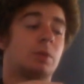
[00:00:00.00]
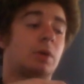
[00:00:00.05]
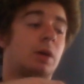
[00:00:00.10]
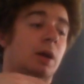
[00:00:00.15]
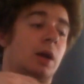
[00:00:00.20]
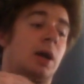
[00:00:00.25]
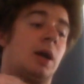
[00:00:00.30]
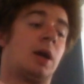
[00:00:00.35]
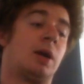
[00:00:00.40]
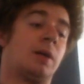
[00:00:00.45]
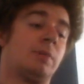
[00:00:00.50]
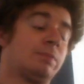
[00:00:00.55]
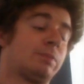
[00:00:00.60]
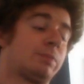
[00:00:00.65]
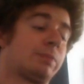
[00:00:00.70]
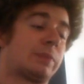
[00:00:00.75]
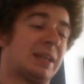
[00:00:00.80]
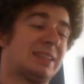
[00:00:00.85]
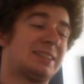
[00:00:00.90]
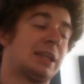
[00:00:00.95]

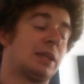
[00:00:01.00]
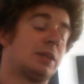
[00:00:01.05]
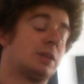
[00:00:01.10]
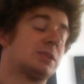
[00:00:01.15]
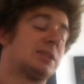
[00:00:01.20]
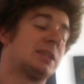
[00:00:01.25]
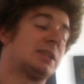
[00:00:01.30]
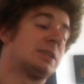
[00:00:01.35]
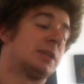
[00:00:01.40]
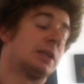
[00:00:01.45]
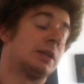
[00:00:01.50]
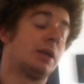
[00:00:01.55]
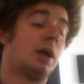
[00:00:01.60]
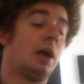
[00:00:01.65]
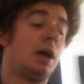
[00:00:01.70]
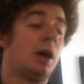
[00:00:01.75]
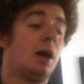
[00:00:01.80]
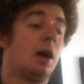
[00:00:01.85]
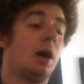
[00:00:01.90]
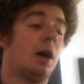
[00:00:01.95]
I say consistent,
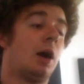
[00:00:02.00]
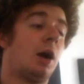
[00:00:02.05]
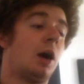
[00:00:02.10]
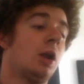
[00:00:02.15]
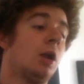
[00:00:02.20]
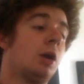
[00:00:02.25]
a